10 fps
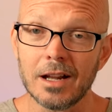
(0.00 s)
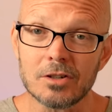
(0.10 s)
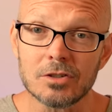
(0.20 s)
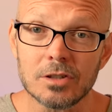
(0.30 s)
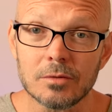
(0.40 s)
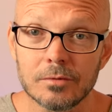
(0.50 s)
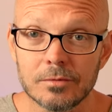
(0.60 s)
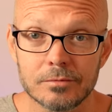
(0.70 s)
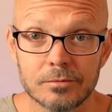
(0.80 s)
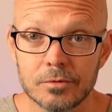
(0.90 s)
that's just
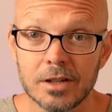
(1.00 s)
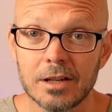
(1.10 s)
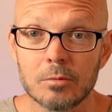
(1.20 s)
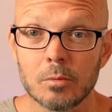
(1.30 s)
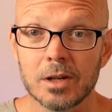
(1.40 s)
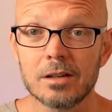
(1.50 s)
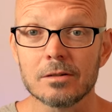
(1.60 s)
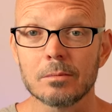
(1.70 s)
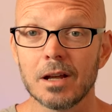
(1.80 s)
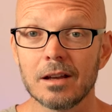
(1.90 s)
freaking
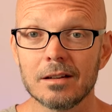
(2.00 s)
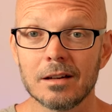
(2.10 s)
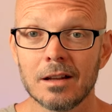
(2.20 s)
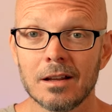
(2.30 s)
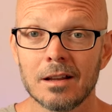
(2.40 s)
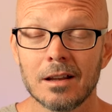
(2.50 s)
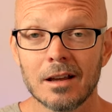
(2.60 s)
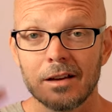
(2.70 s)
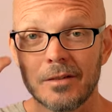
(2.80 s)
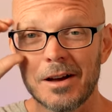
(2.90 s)
weird, man.
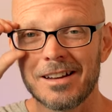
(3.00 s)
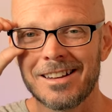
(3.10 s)
If I,